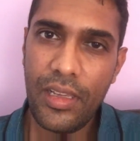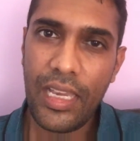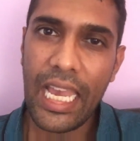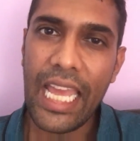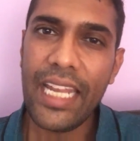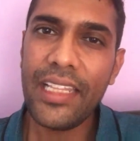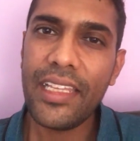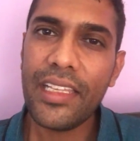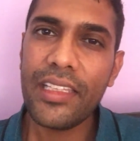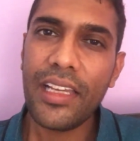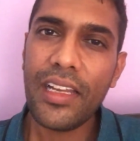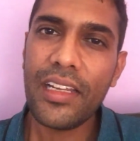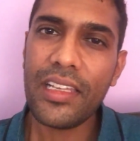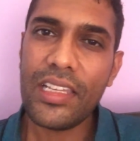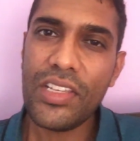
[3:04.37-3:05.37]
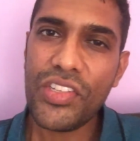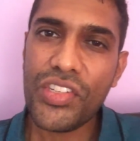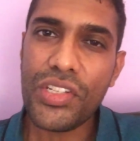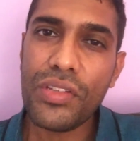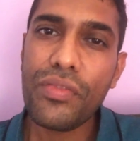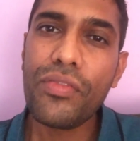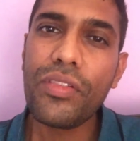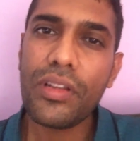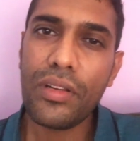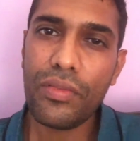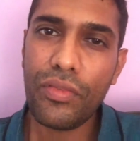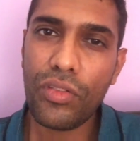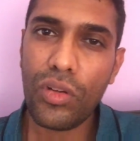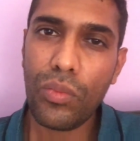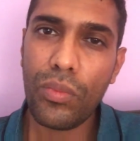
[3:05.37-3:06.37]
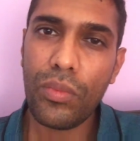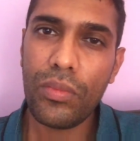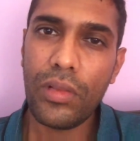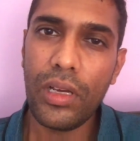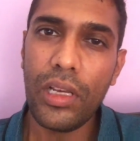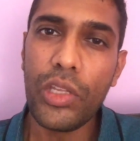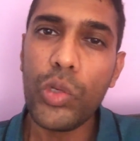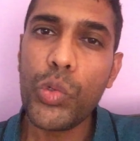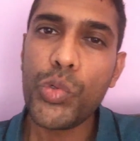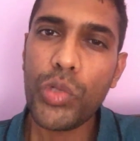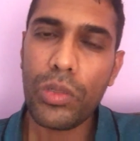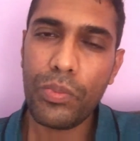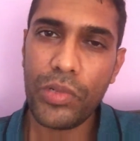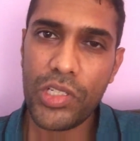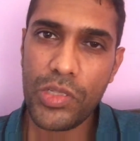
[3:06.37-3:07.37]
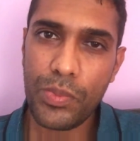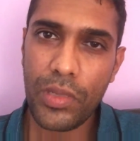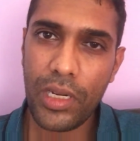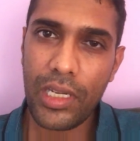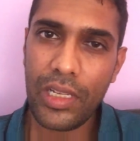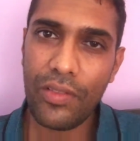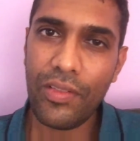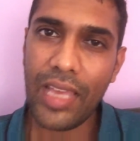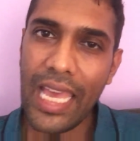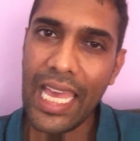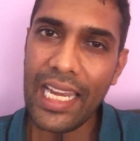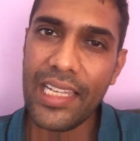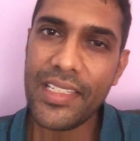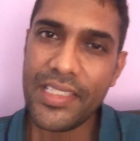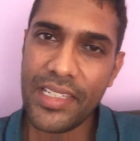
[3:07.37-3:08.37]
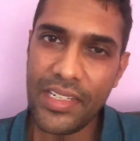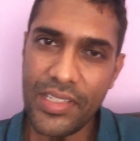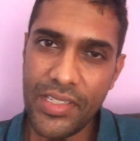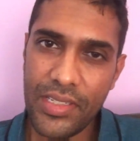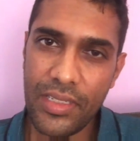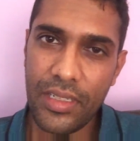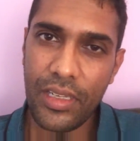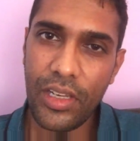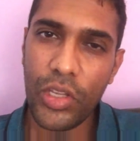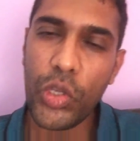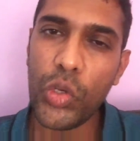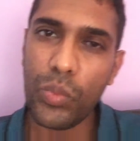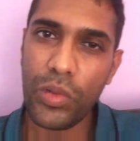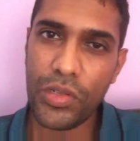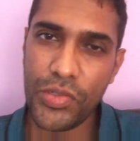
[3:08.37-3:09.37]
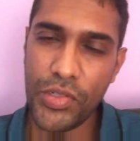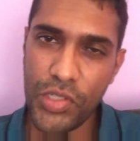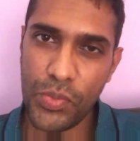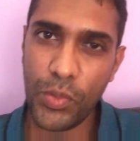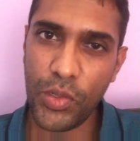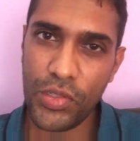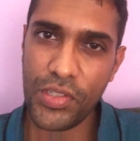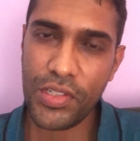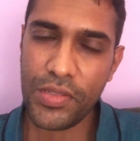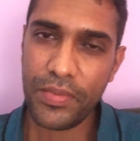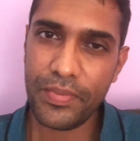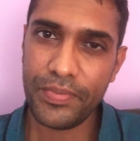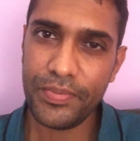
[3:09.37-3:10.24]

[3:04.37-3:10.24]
Anything that is different from a usual perspective elicits a humorous response.